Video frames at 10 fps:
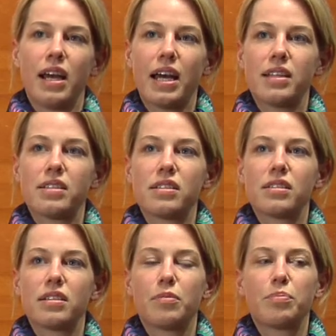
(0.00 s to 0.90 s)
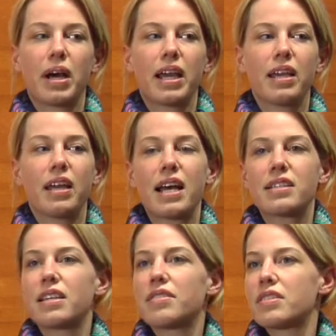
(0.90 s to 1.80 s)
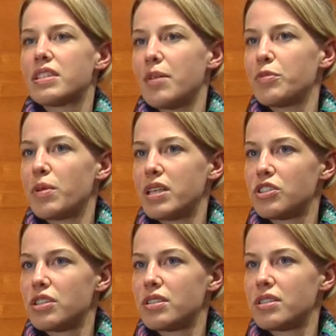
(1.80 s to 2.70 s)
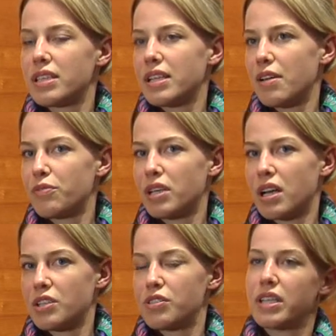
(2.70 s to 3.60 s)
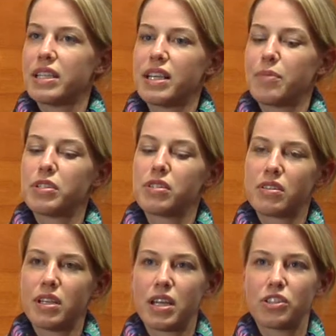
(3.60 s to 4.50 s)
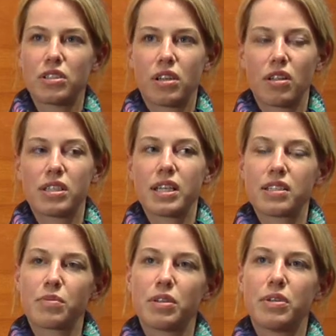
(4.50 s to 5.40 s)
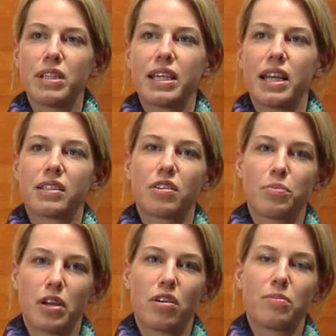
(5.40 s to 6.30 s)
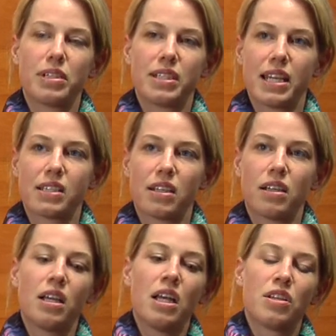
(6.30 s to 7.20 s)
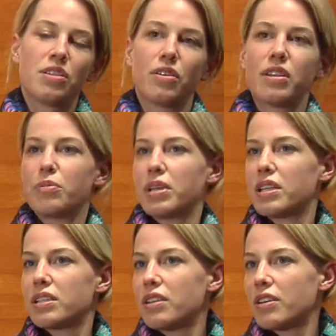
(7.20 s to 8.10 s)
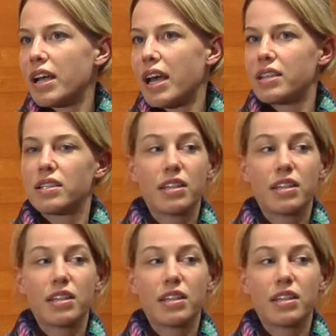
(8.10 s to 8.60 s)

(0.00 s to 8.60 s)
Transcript: And by asking the same questions in every country adapted to the national context, we really get comparable data so that we can look at